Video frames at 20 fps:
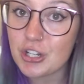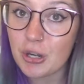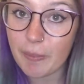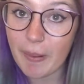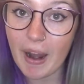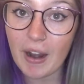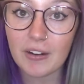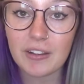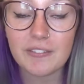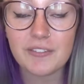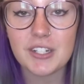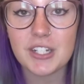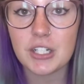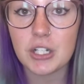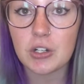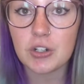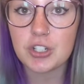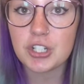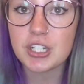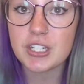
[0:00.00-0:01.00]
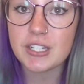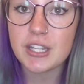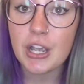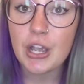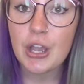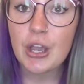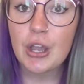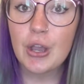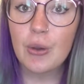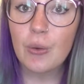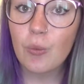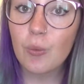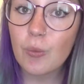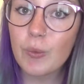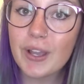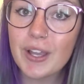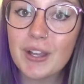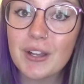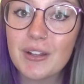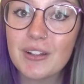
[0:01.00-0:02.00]
your powerlifting coaches
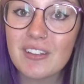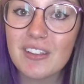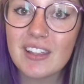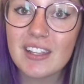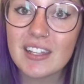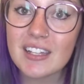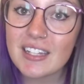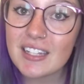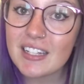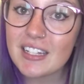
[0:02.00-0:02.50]
will